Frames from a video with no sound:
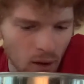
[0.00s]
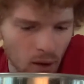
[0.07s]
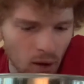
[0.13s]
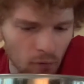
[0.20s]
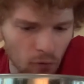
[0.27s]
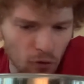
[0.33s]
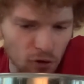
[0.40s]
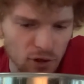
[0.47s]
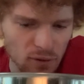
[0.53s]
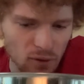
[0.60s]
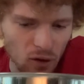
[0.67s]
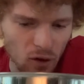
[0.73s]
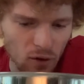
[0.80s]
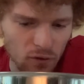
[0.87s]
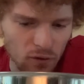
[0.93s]
first of
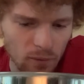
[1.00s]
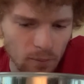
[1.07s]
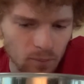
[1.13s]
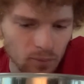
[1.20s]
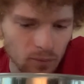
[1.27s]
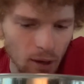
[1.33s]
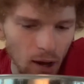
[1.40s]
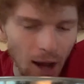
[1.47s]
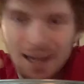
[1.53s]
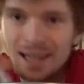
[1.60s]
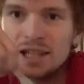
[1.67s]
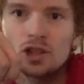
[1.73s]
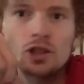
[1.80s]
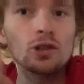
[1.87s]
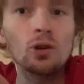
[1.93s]
all, I can
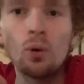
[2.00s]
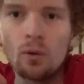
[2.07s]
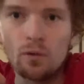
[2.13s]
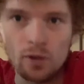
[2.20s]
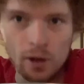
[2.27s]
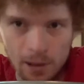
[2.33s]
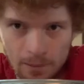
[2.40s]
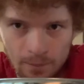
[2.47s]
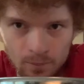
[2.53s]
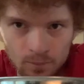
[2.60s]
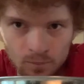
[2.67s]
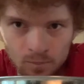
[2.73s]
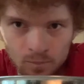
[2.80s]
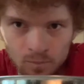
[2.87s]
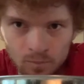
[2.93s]
eat this whole thing.
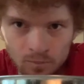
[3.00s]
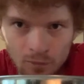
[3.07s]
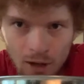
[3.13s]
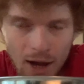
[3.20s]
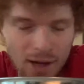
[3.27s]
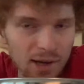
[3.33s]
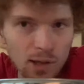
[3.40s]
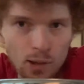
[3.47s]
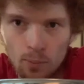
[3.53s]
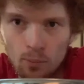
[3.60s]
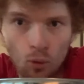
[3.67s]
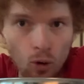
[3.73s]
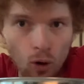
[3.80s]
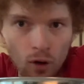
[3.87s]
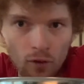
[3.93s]
I could eat the
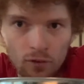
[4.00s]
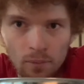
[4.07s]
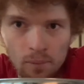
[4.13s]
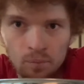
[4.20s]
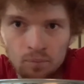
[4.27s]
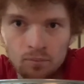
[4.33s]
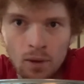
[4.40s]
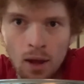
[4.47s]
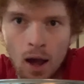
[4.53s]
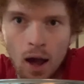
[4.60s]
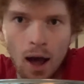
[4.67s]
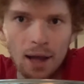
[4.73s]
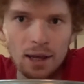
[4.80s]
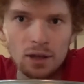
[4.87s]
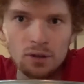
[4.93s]
broth. I
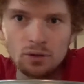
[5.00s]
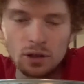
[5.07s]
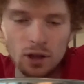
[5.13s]
could,